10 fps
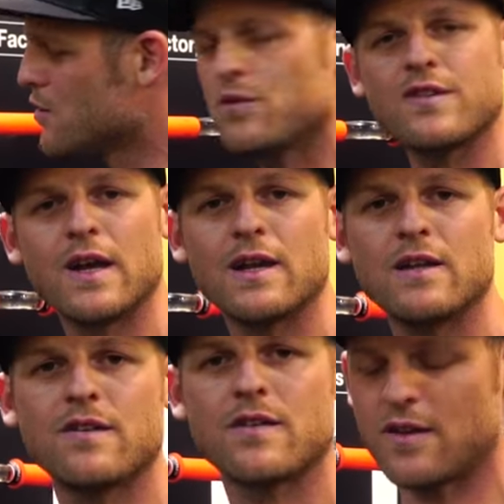two
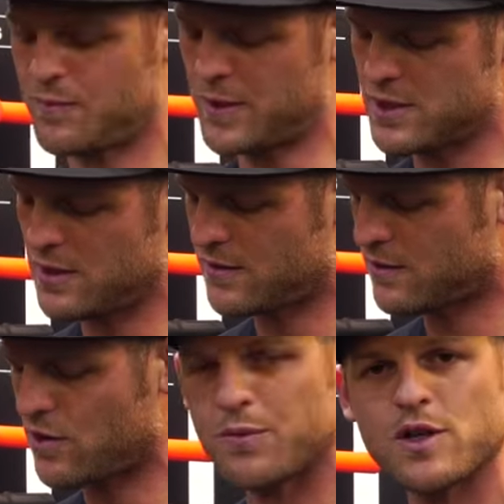saddles, especially this
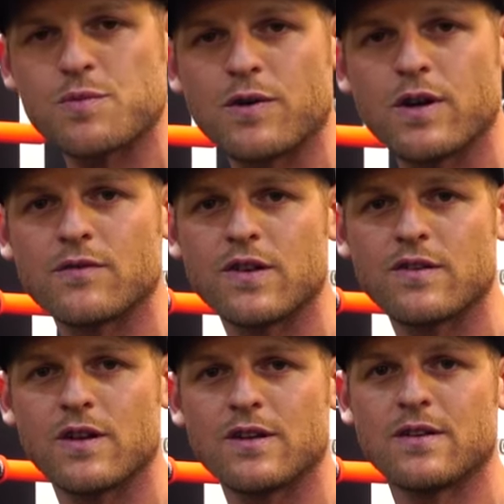top-notch product with
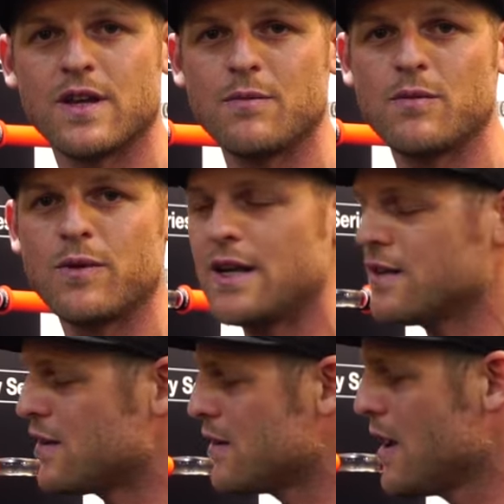solid titanium
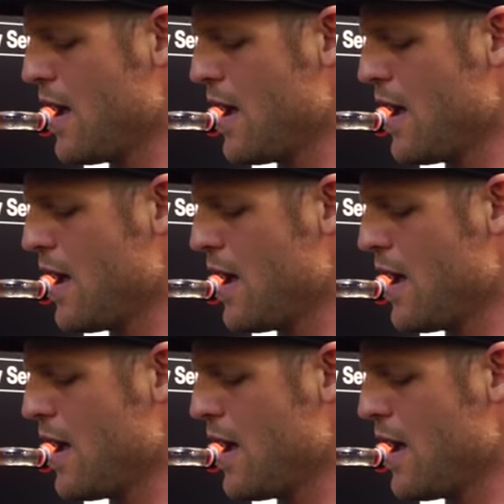rails,